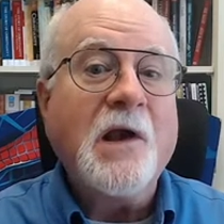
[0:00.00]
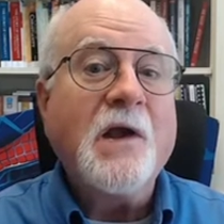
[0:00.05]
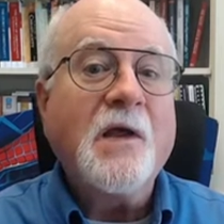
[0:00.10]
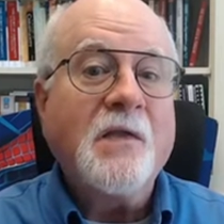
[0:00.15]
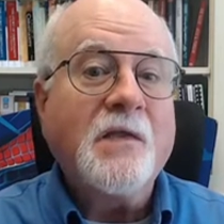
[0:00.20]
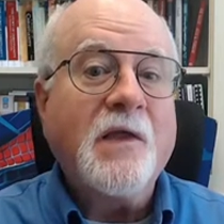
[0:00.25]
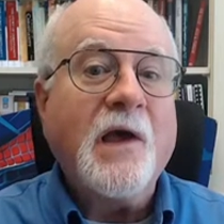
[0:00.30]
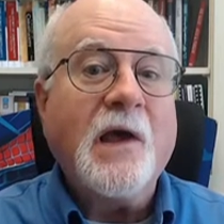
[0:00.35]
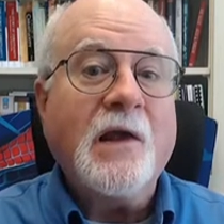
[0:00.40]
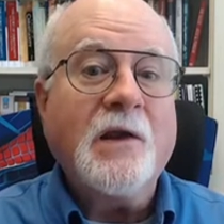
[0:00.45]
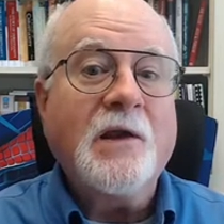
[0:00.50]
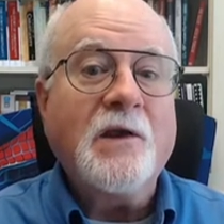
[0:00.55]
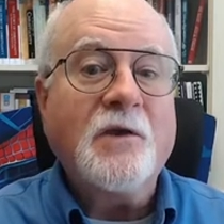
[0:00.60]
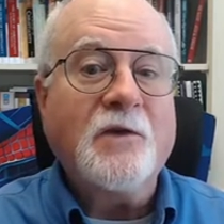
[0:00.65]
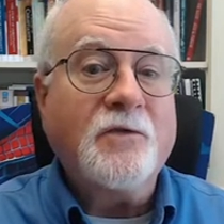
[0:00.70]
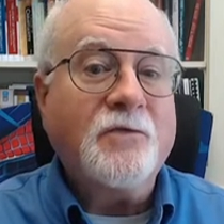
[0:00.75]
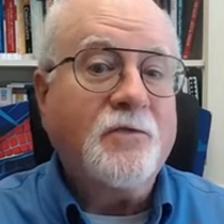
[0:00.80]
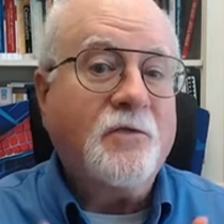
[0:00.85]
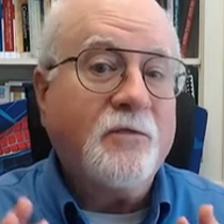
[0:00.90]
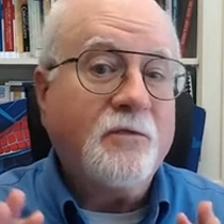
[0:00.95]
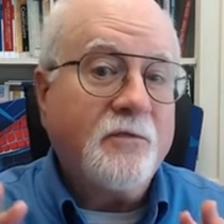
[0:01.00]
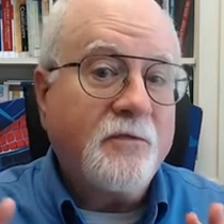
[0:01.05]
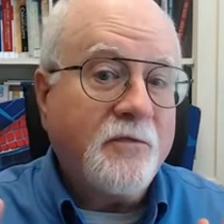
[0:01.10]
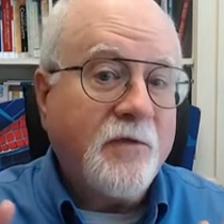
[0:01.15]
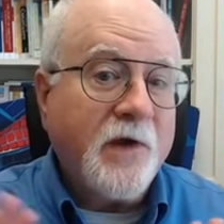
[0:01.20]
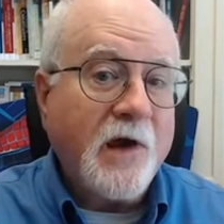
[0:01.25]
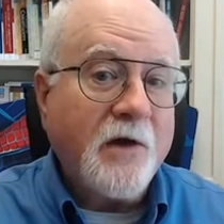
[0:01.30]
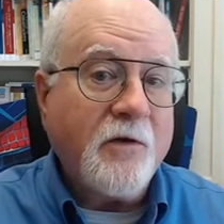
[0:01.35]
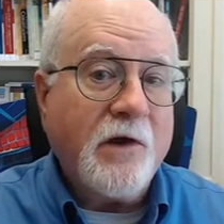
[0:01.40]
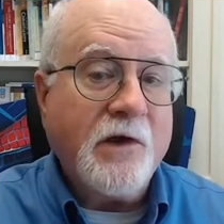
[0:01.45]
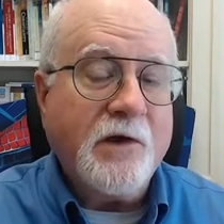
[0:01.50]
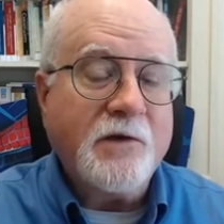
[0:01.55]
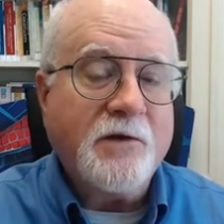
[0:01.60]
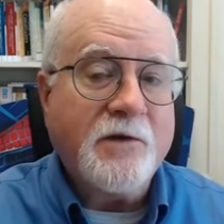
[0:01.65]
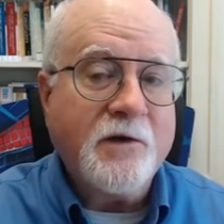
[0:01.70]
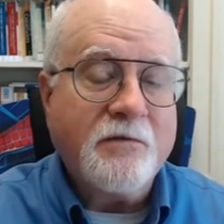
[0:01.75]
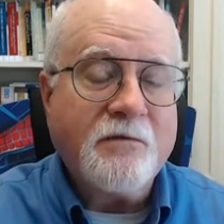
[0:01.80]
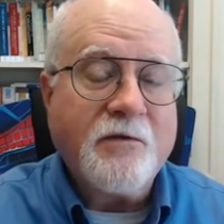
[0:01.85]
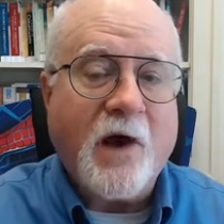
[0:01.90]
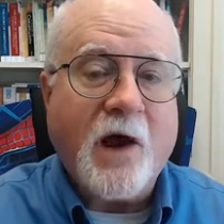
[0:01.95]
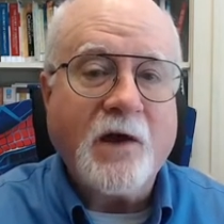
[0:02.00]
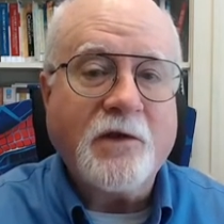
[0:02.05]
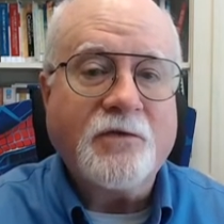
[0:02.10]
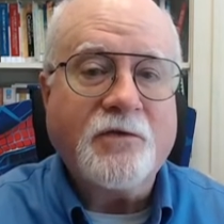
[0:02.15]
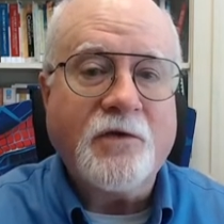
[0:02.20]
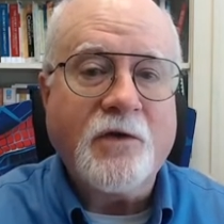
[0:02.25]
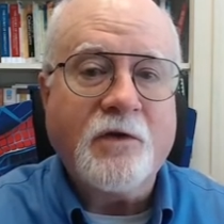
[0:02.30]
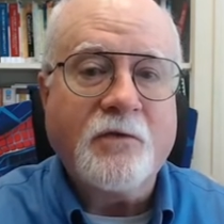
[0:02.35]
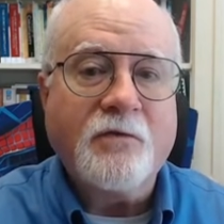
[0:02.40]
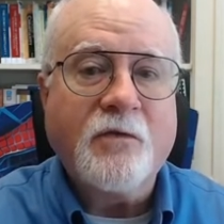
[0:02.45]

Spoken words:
that is very divisive